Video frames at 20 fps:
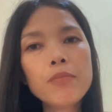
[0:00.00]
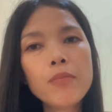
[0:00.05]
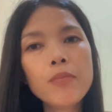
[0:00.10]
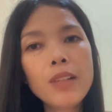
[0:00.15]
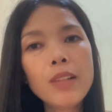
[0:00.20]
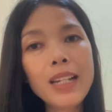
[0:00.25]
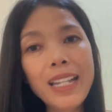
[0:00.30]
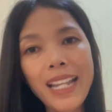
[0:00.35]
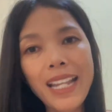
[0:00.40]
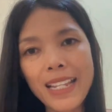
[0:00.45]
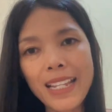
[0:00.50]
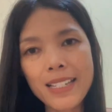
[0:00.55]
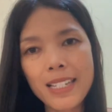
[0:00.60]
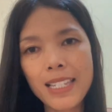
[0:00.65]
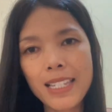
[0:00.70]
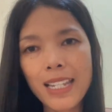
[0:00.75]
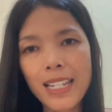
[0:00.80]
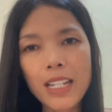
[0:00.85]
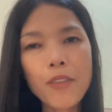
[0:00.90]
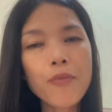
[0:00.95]
less
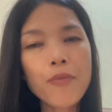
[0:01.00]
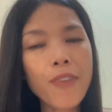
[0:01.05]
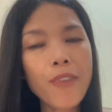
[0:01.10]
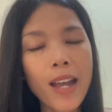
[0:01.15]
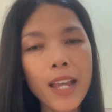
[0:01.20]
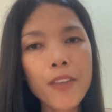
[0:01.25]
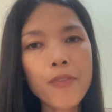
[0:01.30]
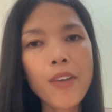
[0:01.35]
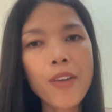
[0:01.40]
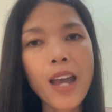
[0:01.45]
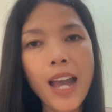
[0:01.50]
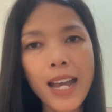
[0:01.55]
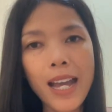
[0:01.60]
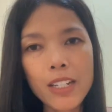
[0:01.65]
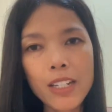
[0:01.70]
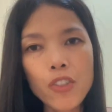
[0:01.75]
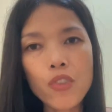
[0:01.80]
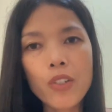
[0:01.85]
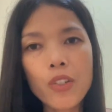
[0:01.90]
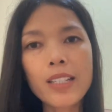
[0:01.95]
than
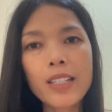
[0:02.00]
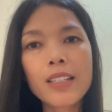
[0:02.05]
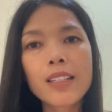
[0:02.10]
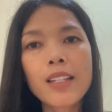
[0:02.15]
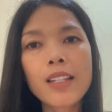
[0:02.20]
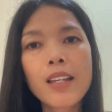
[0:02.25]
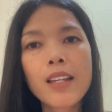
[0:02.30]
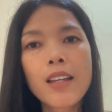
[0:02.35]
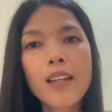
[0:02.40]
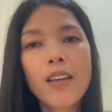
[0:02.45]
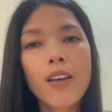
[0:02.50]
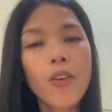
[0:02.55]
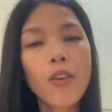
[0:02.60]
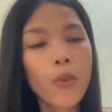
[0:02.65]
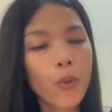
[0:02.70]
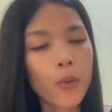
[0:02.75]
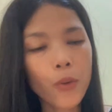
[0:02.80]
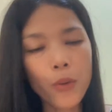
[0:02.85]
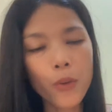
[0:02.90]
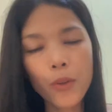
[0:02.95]
500
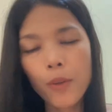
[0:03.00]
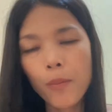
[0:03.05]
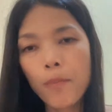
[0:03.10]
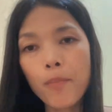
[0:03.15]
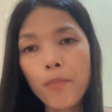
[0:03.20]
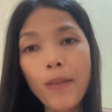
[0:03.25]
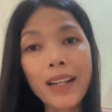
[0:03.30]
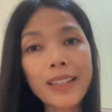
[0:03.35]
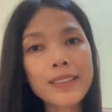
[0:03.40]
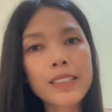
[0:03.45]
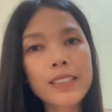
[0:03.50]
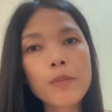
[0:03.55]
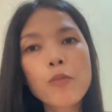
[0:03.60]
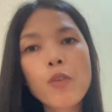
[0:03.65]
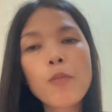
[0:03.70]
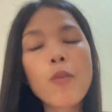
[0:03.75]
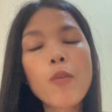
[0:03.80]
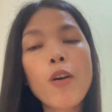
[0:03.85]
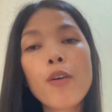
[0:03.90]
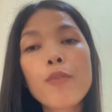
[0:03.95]
or maximum
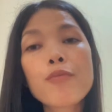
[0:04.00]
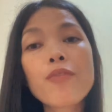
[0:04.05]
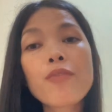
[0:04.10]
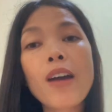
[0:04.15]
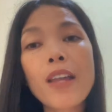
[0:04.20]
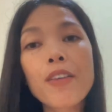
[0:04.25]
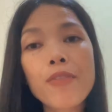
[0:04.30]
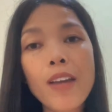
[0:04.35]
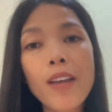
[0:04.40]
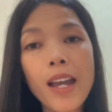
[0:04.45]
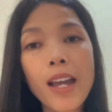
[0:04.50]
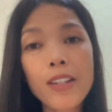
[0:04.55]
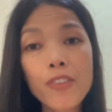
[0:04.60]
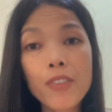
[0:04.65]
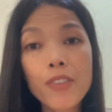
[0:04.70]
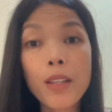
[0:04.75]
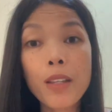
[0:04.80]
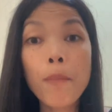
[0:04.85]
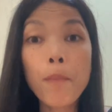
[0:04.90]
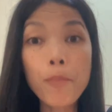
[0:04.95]
of
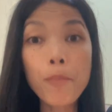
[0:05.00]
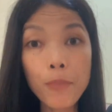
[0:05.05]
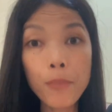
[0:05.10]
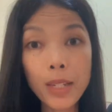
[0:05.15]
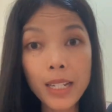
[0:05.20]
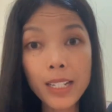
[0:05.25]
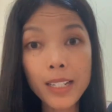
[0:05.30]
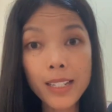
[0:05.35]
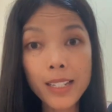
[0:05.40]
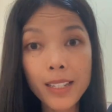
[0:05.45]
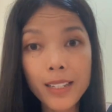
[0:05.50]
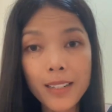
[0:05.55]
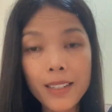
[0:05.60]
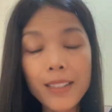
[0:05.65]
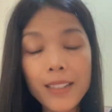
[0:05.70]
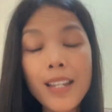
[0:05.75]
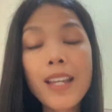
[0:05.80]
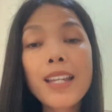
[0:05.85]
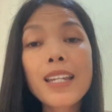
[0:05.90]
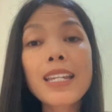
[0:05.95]
500 million
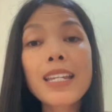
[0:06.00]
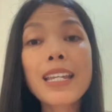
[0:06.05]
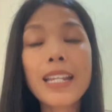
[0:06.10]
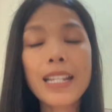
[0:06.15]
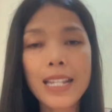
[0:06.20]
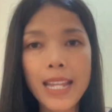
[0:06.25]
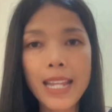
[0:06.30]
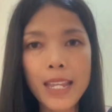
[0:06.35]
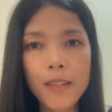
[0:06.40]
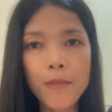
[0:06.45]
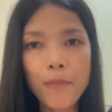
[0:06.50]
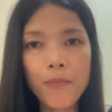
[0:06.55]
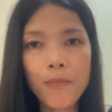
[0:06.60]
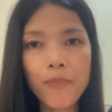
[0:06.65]
claim.